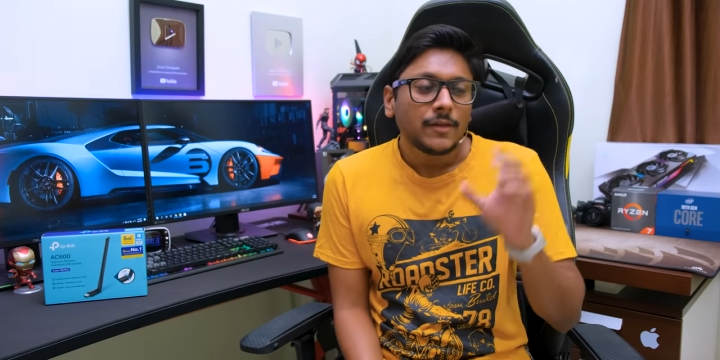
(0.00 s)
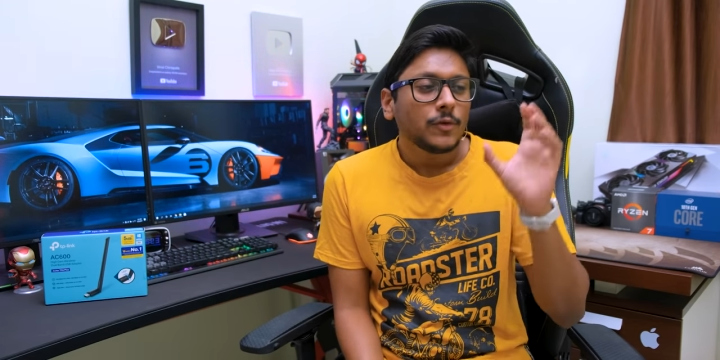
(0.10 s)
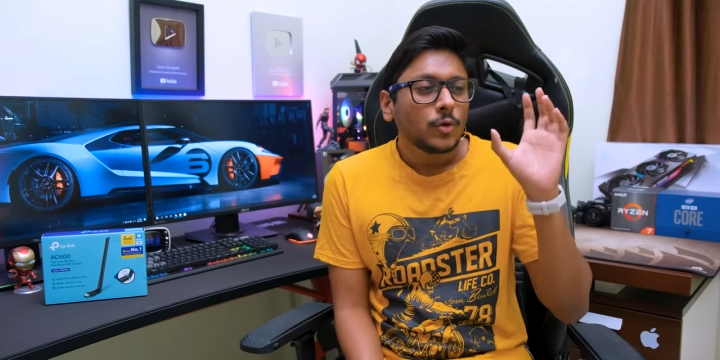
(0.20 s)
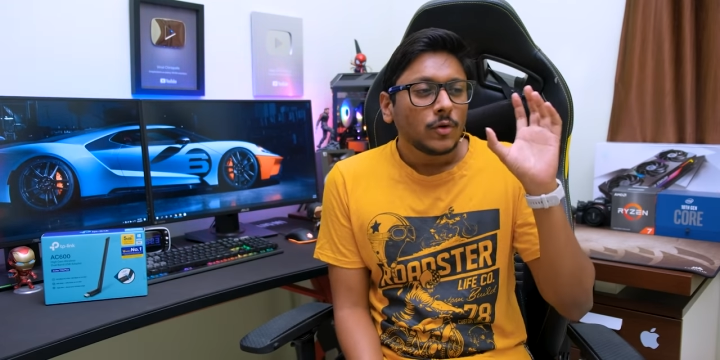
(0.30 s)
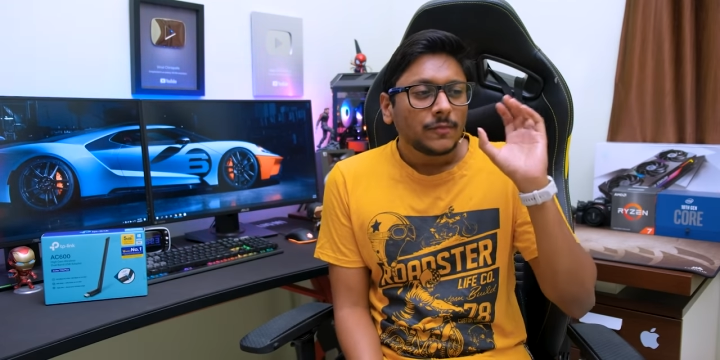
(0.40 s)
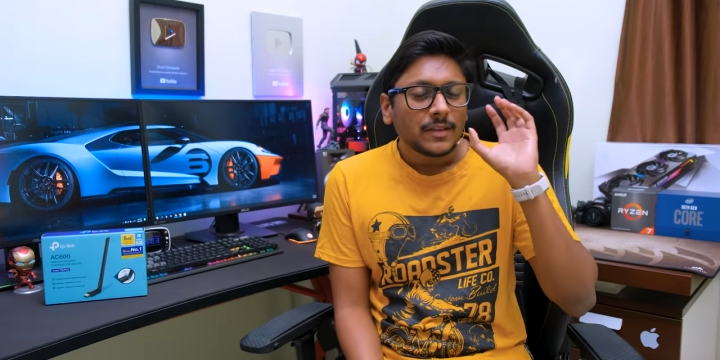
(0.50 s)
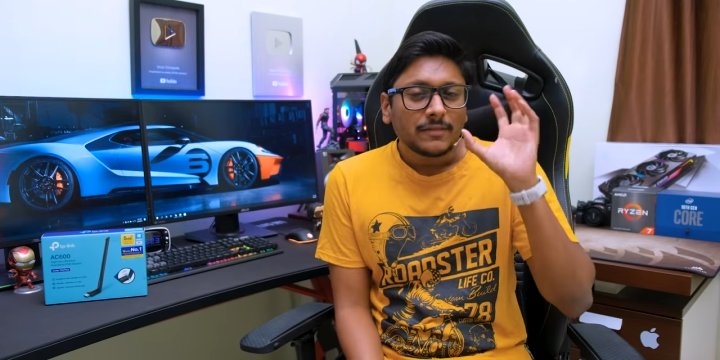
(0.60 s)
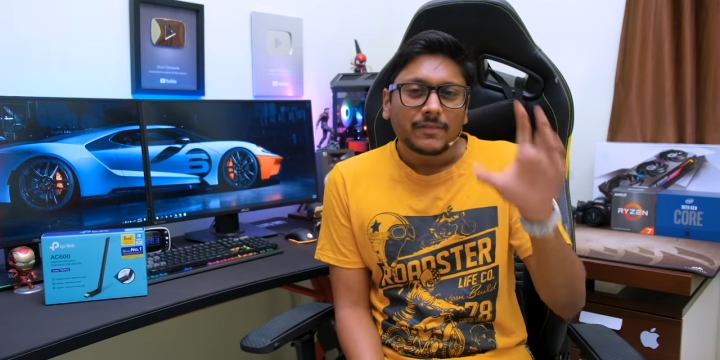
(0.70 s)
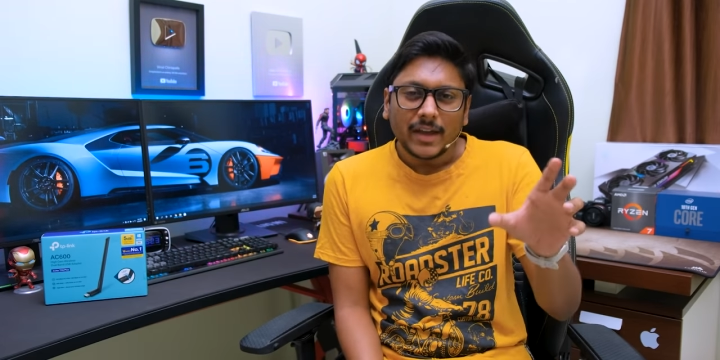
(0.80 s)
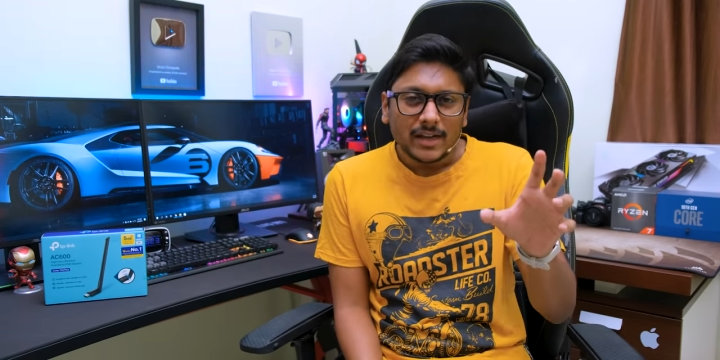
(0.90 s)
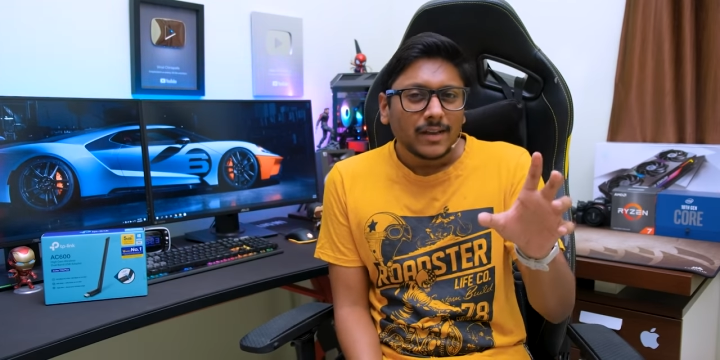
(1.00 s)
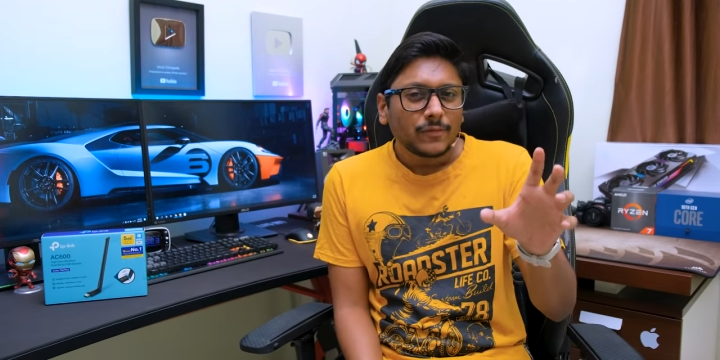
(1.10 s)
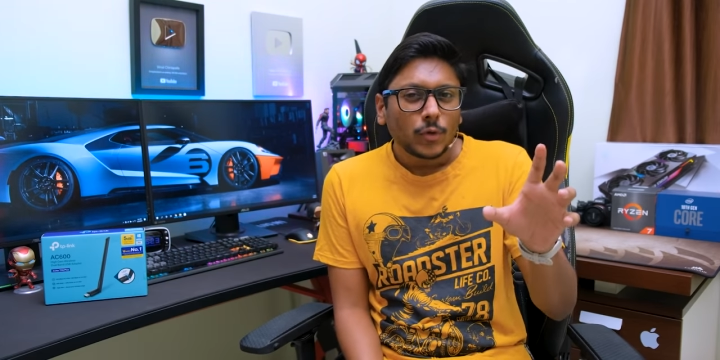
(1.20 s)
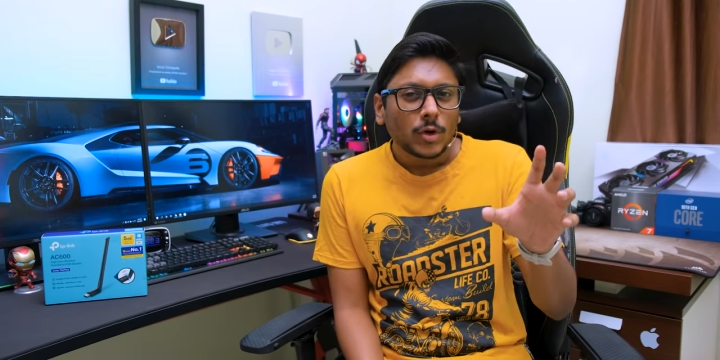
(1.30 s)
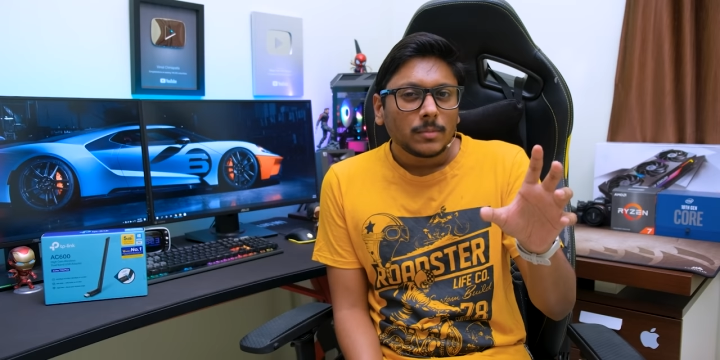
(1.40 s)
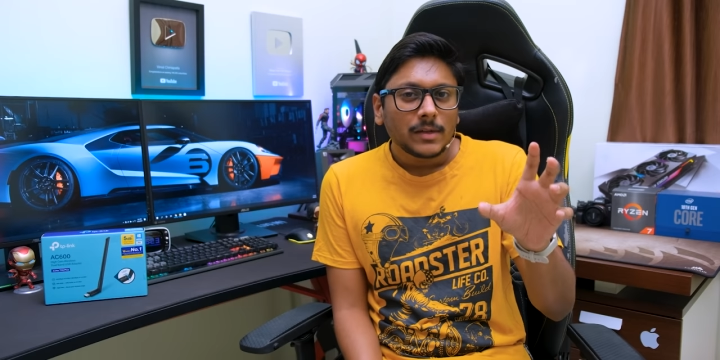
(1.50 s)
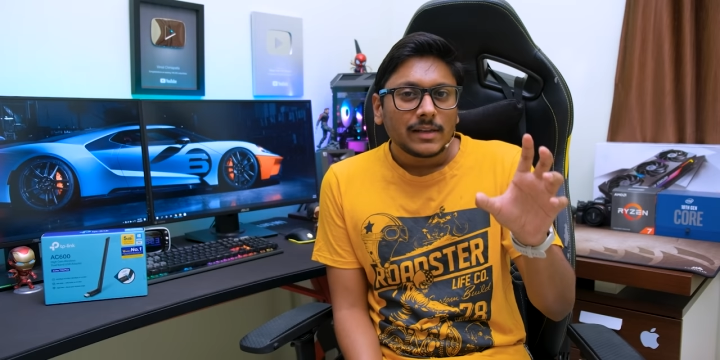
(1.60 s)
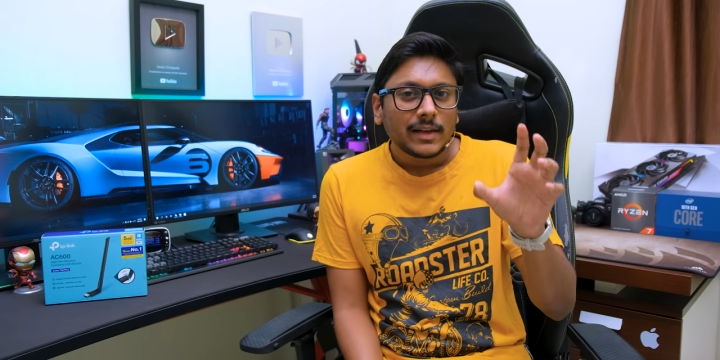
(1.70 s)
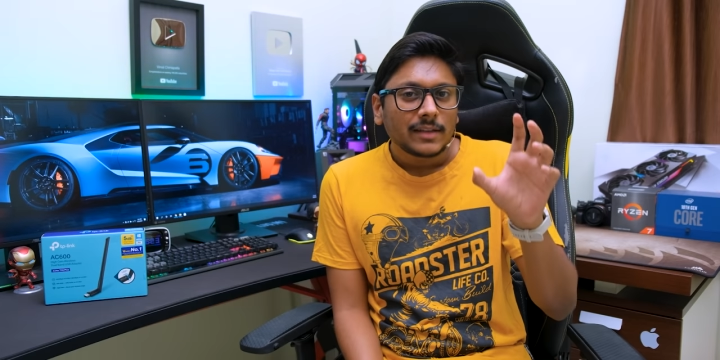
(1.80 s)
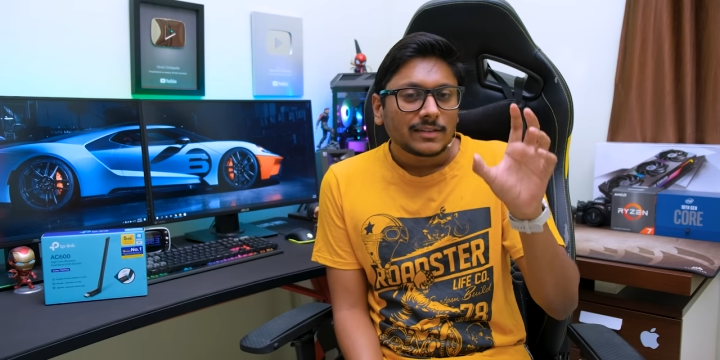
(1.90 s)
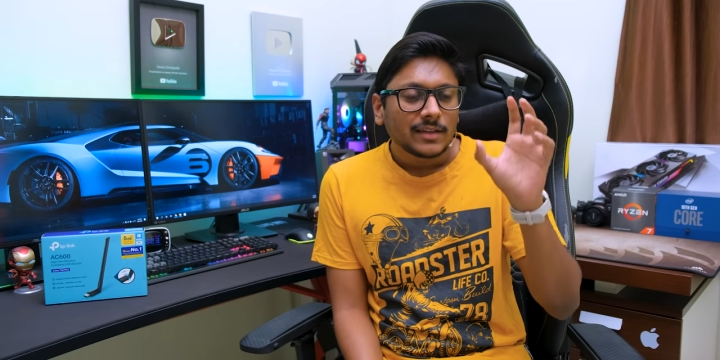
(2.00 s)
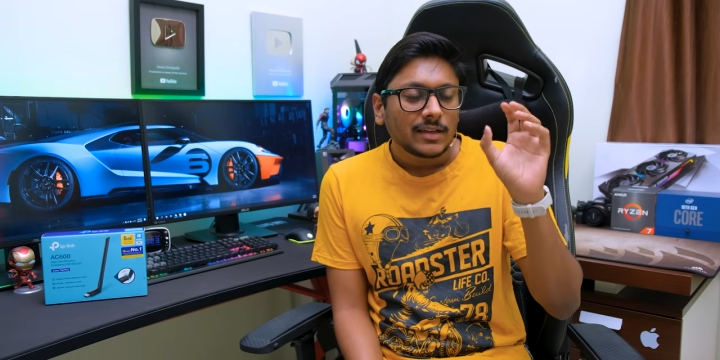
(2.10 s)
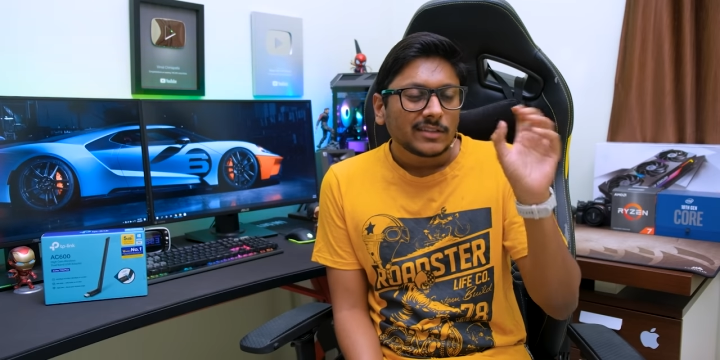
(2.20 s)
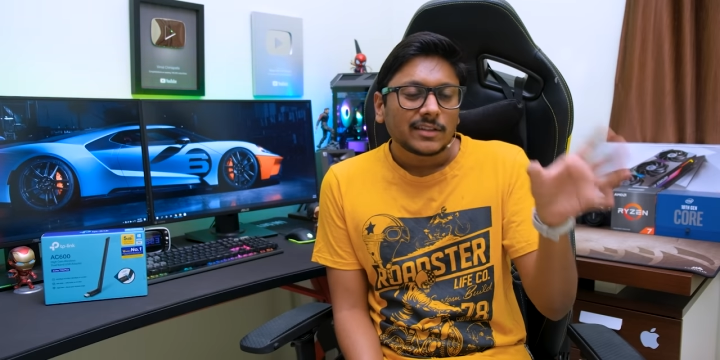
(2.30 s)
If you go for the very affordable, like say